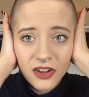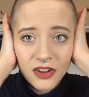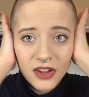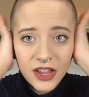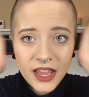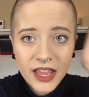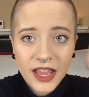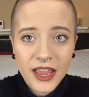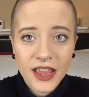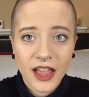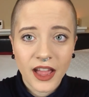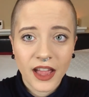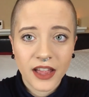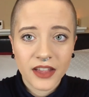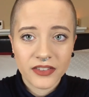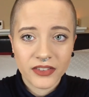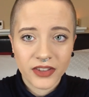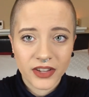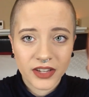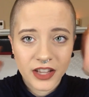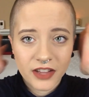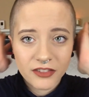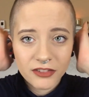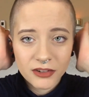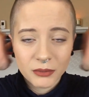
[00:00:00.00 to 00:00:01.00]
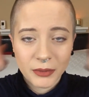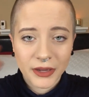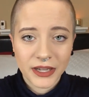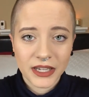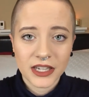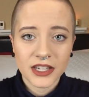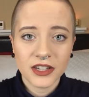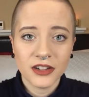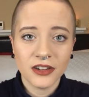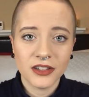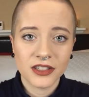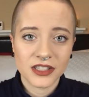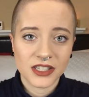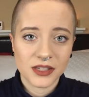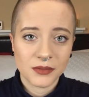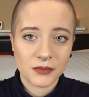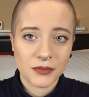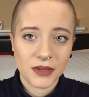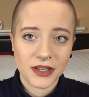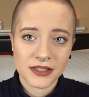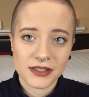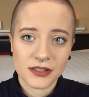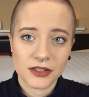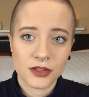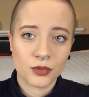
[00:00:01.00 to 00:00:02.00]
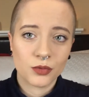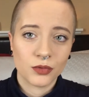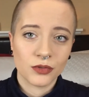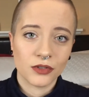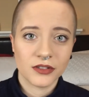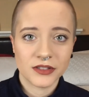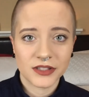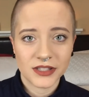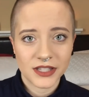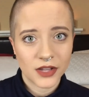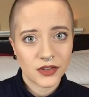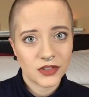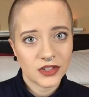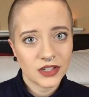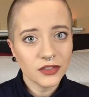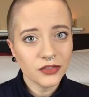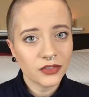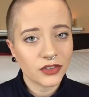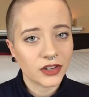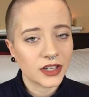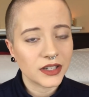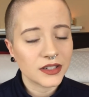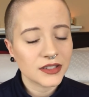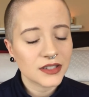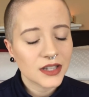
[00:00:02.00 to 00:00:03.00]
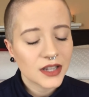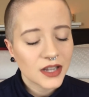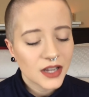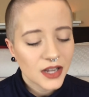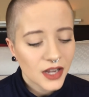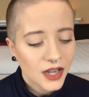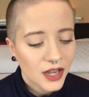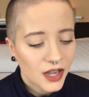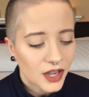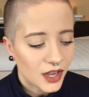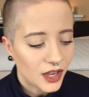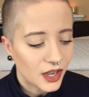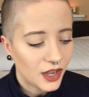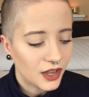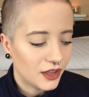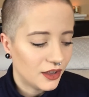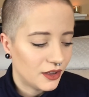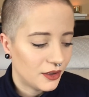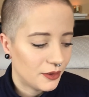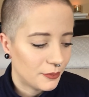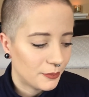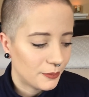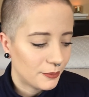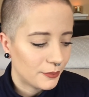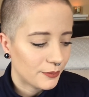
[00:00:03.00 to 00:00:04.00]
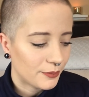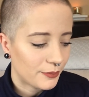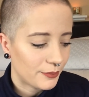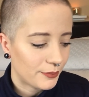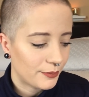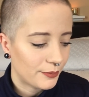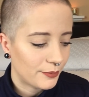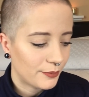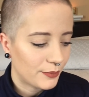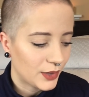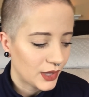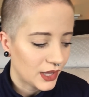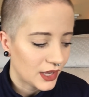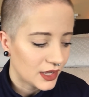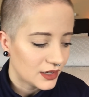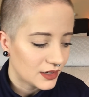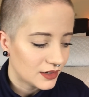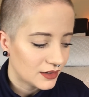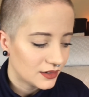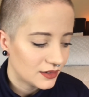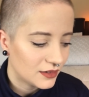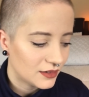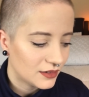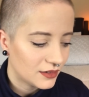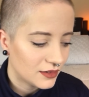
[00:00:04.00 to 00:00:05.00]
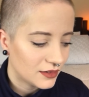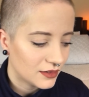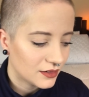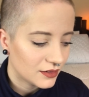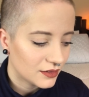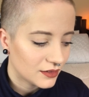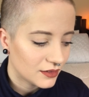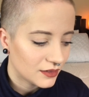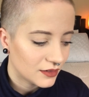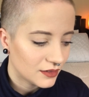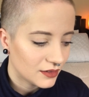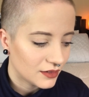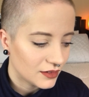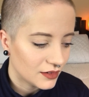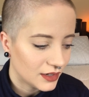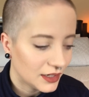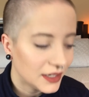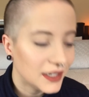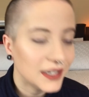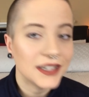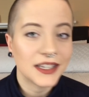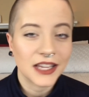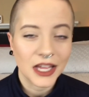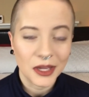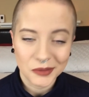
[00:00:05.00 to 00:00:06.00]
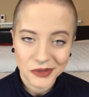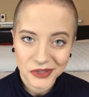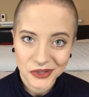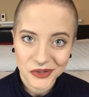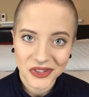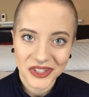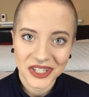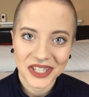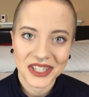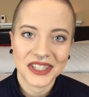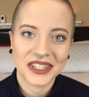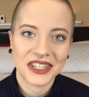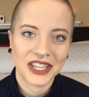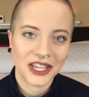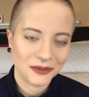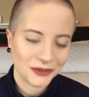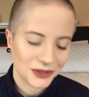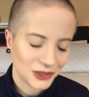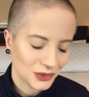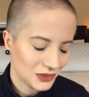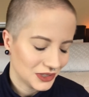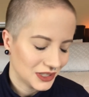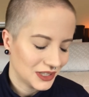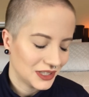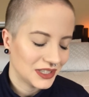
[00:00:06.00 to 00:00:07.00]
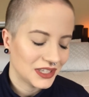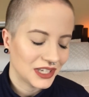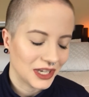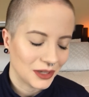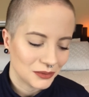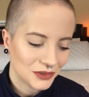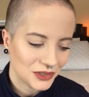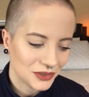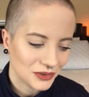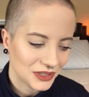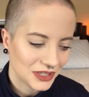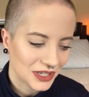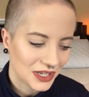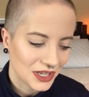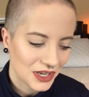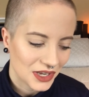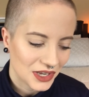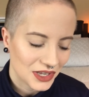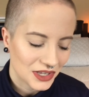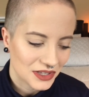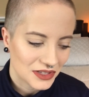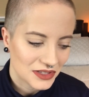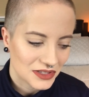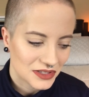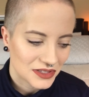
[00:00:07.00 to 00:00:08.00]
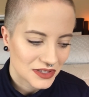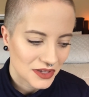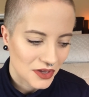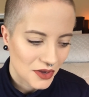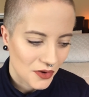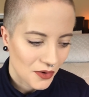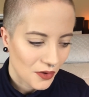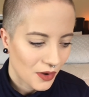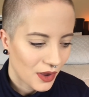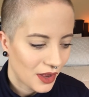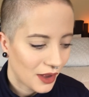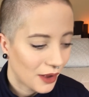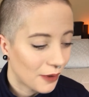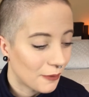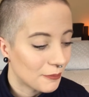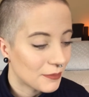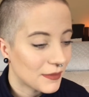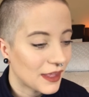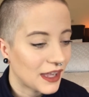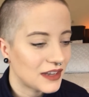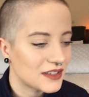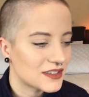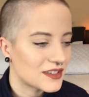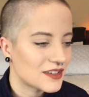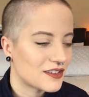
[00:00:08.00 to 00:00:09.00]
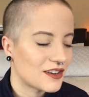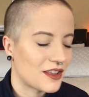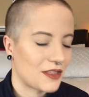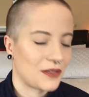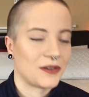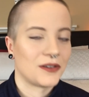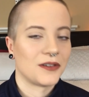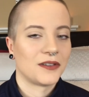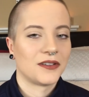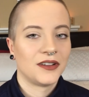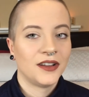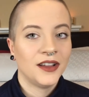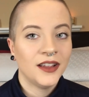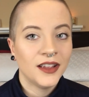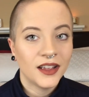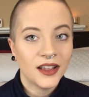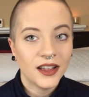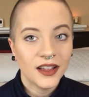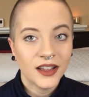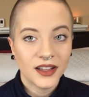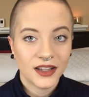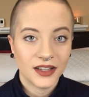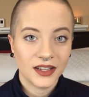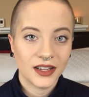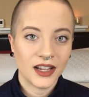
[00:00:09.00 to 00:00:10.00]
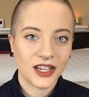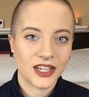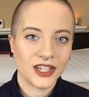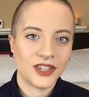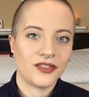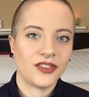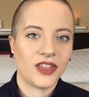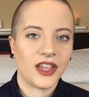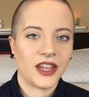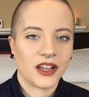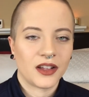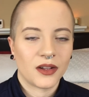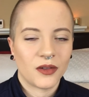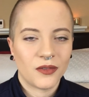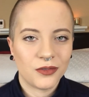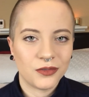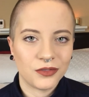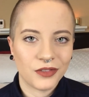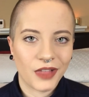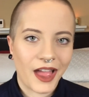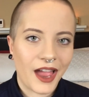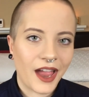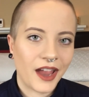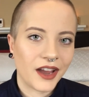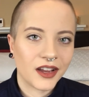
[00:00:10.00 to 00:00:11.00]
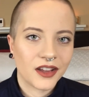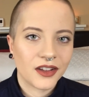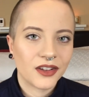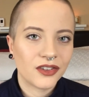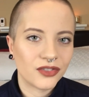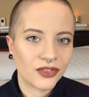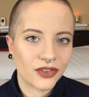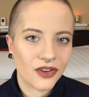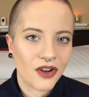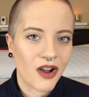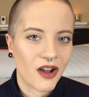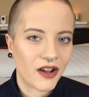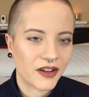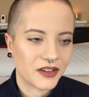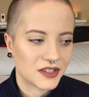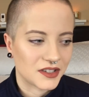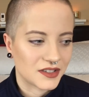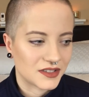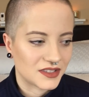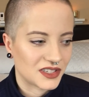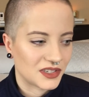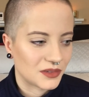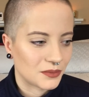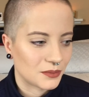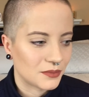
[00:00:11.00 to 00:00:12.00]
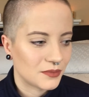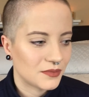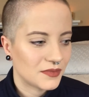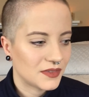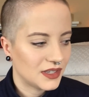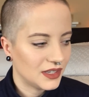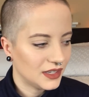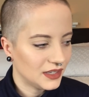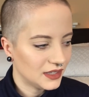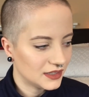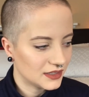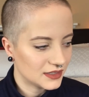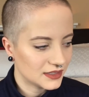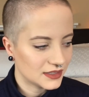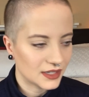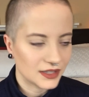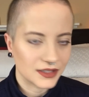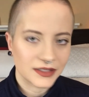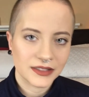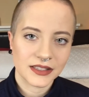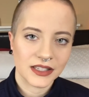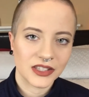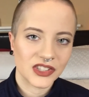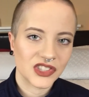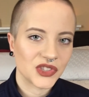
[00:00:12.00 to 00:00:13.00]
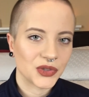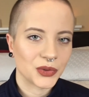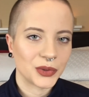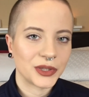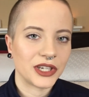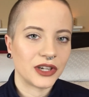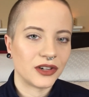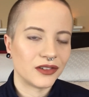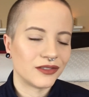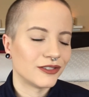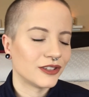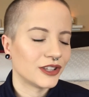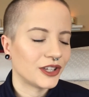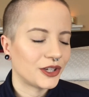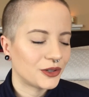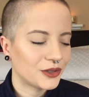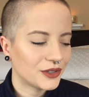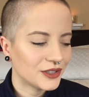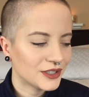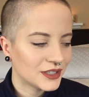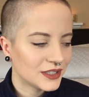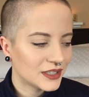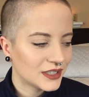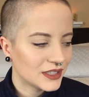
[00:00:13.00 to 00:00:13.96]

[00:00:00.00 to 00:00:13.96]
oh, hey, if I cover my ears, it makes the world sound different. But he kept doing it and kept doing it and kept doing it. And so that is another kind of like flag for autism, is that sensory overload.